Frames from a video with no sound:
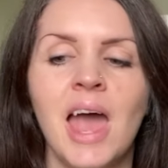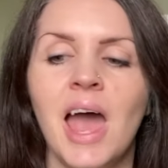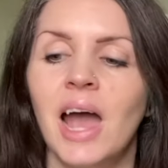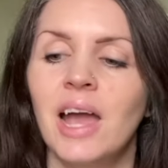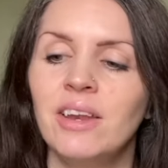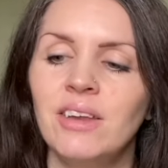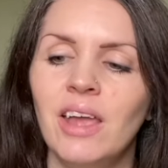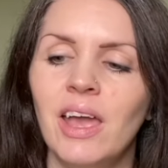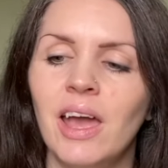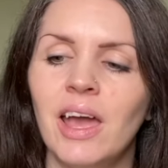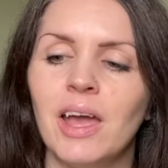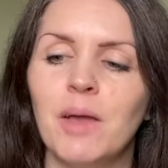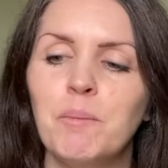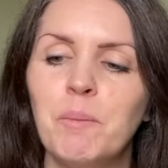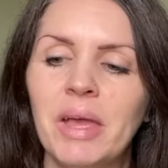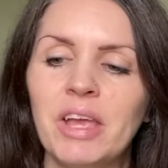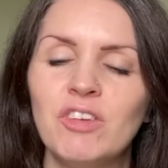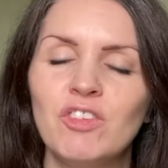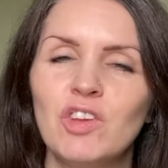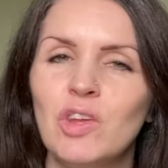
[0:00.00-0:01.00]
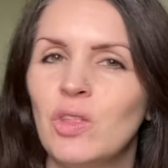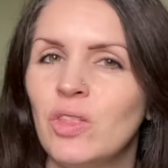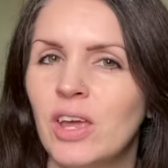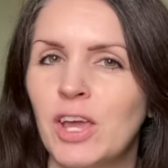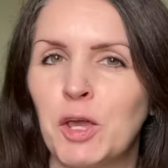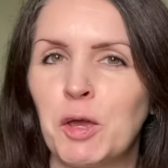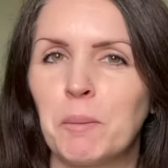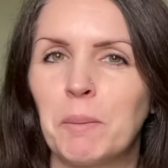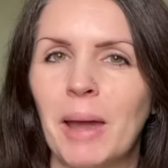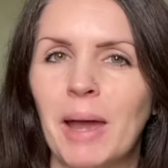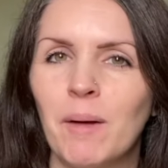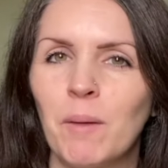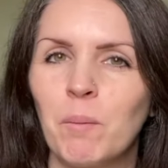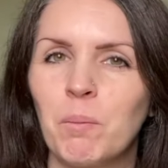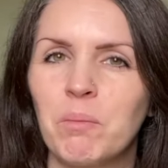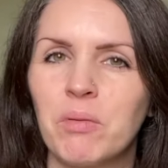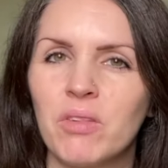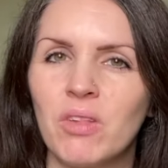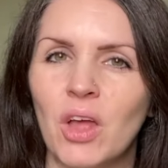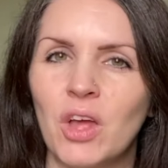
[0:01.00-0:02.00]
And yeah, it makes you think
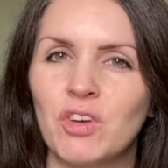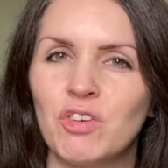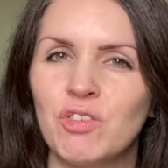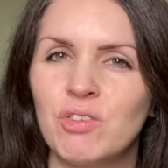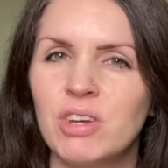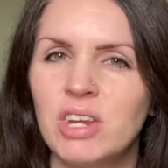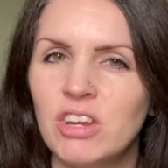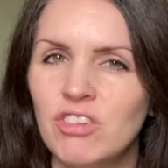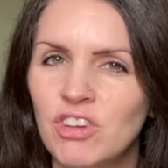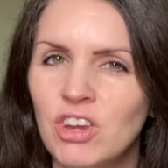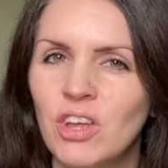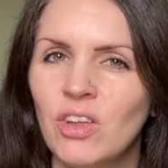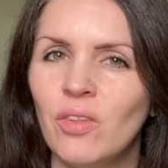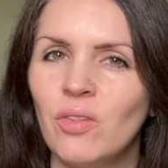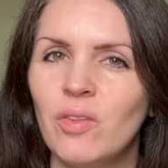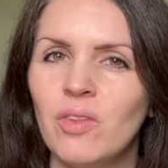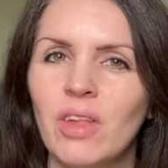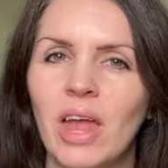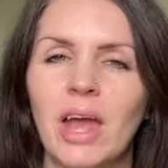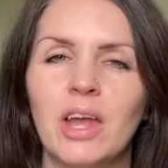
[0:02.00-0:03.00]
about certain traditions,